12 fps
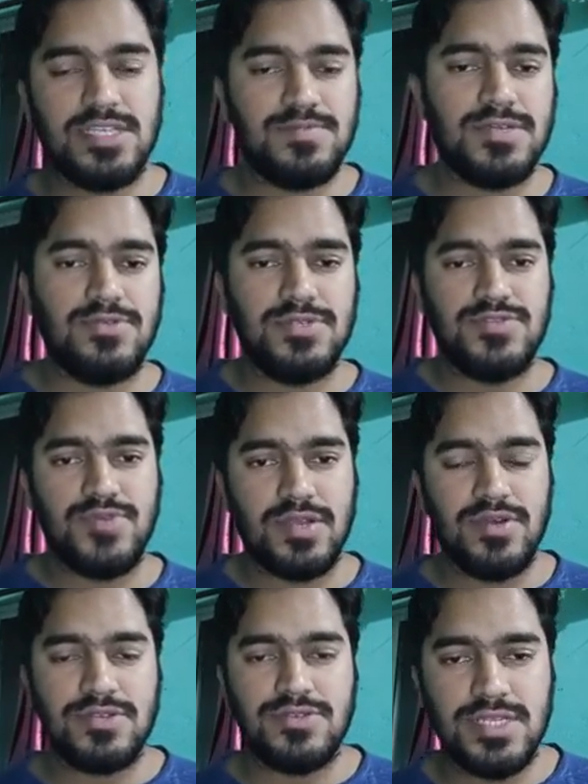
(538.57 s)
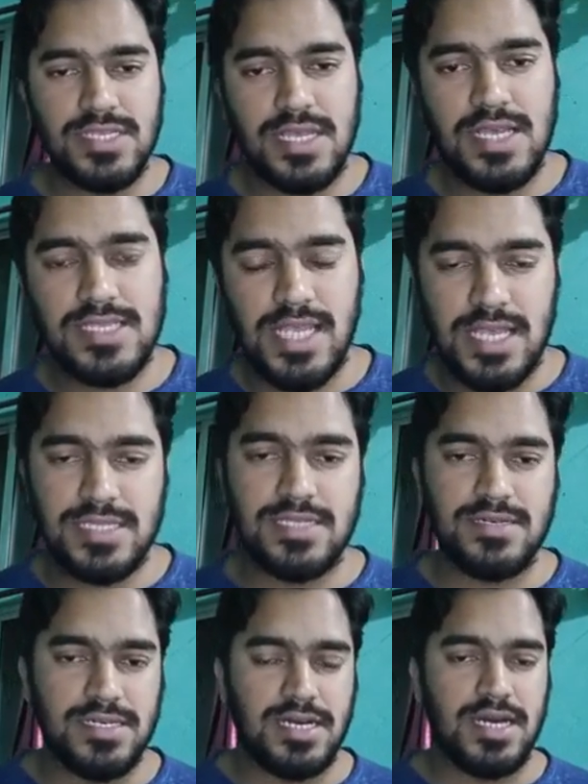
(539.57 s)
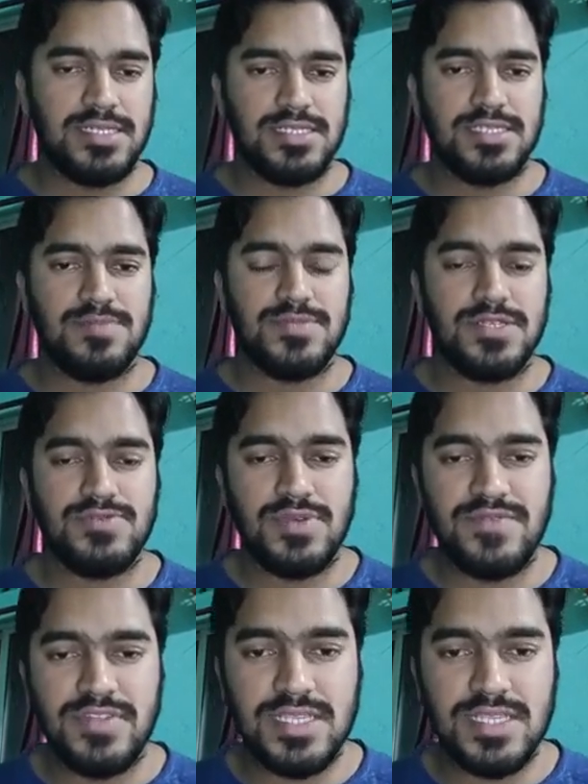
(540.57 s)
chapter which we are going to discuss, as the other chapters we have